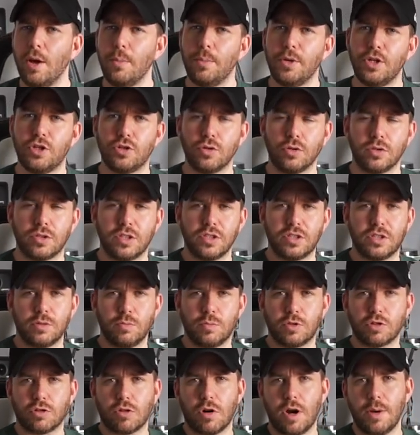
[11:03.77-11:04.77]
be sure to
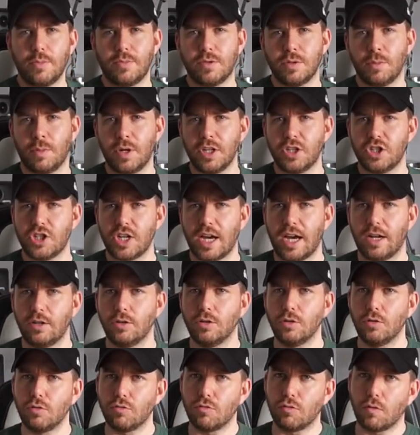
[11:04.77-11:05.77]
subscribe to my
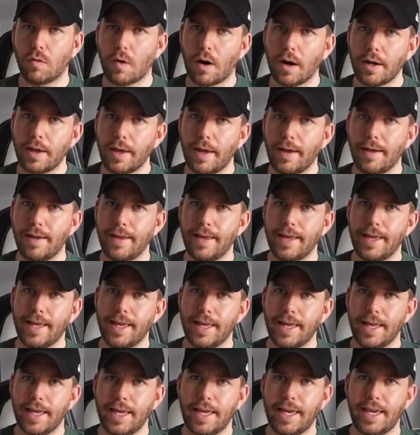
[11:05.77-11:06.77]
channel right
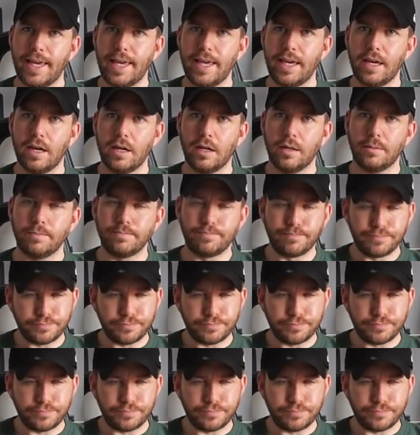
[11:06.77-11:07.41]
here.